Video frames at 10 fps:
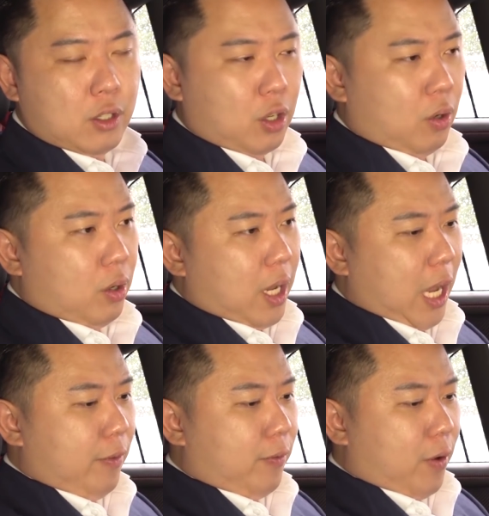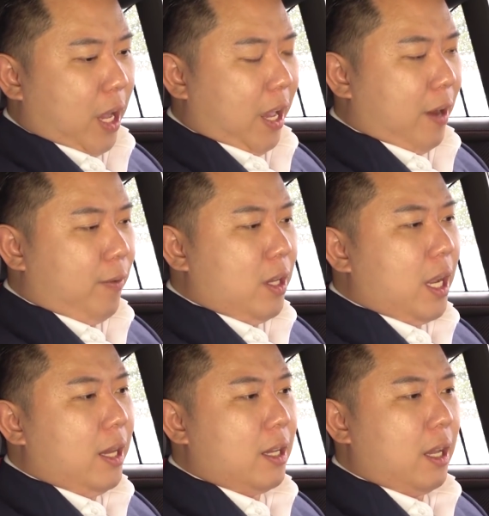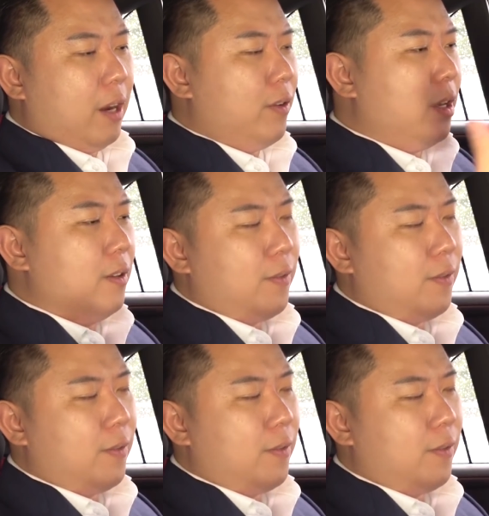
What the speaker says: So for every day that every